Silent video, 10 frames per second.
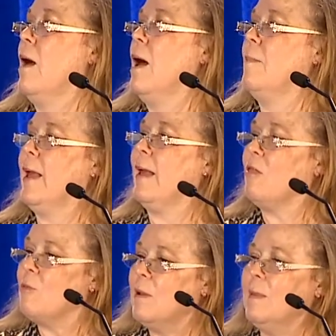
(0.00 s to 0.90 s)
I get
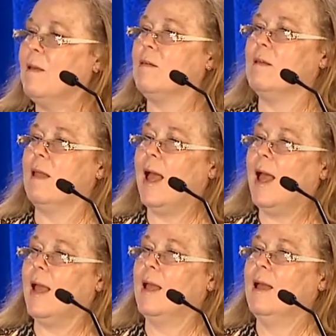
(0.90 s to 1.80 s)
3 meals a
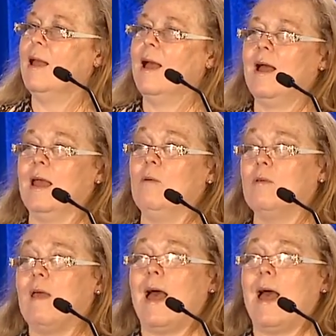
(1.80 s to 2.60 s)
day. He was